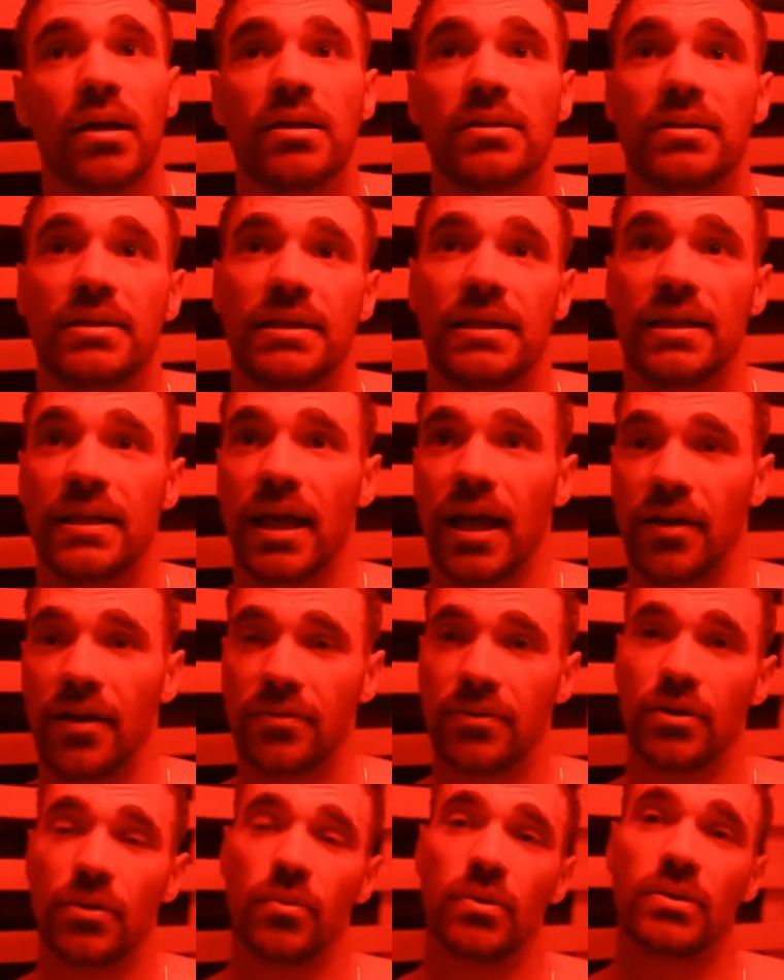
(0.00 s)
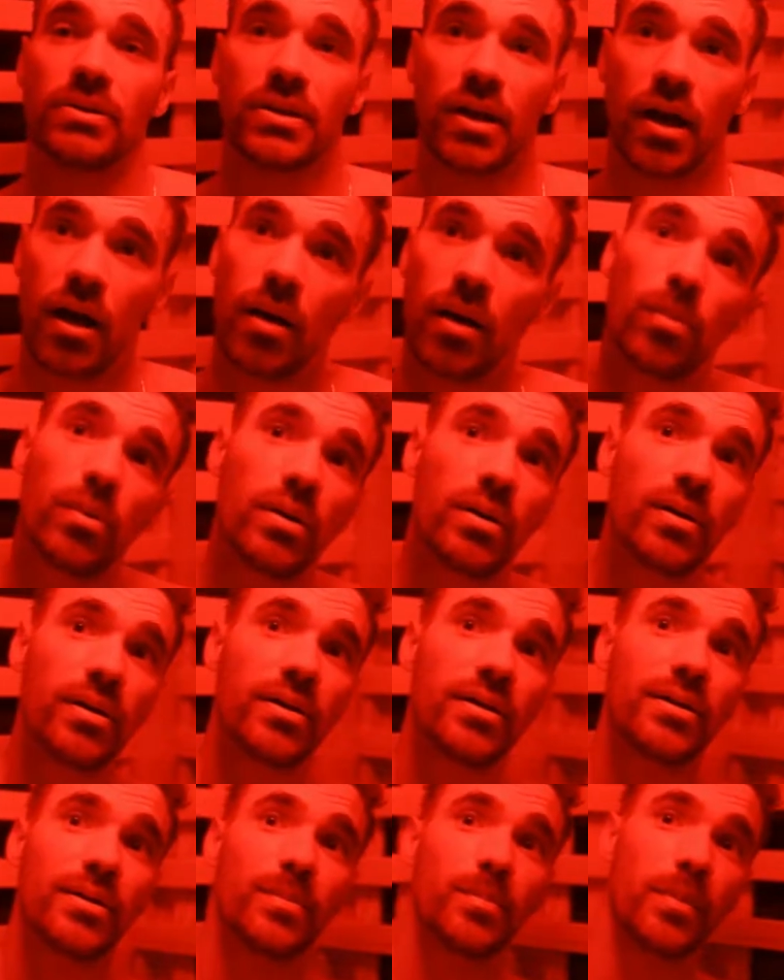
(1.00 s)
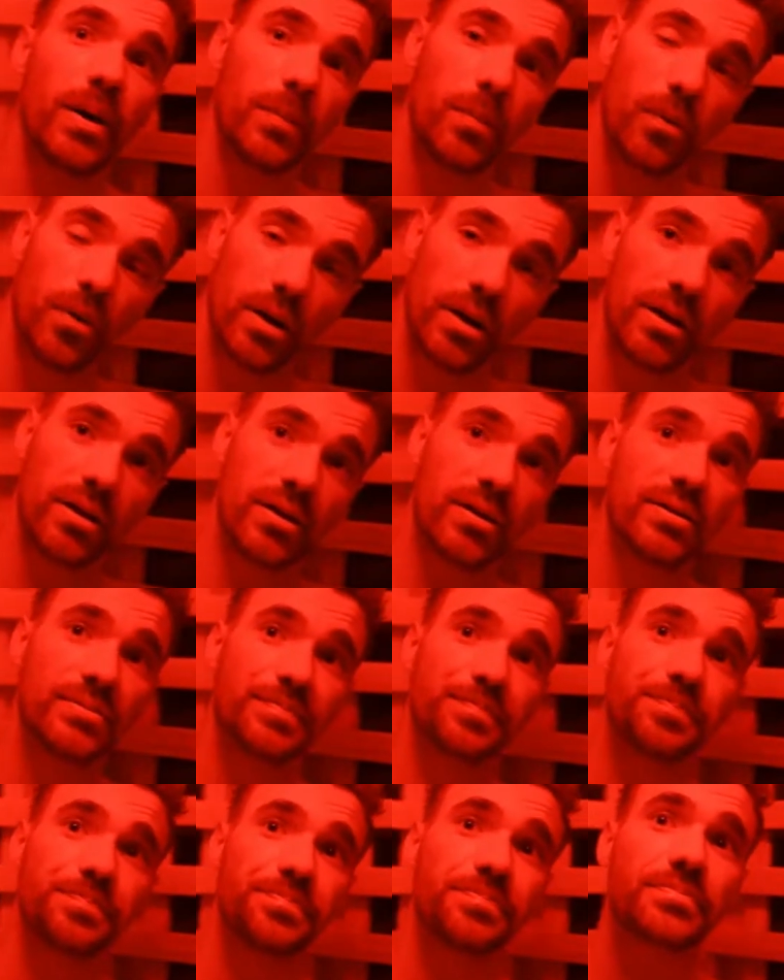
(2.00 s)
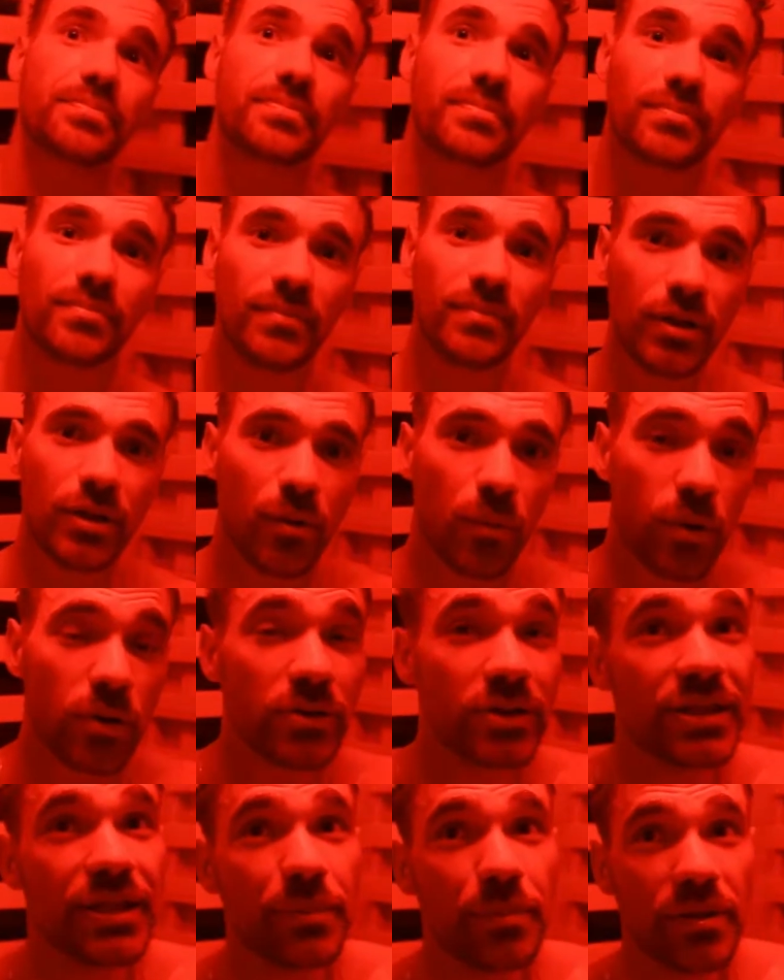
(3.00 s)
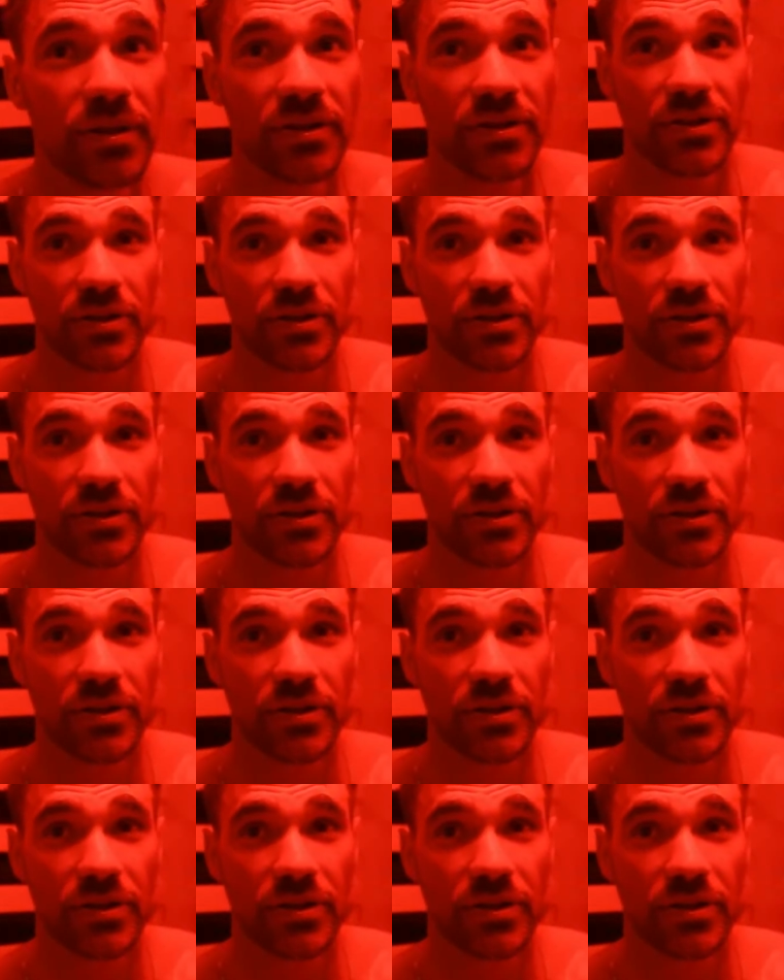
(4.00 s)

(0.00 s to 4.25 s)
C. Hefner, what's up? My boy. We're deep in the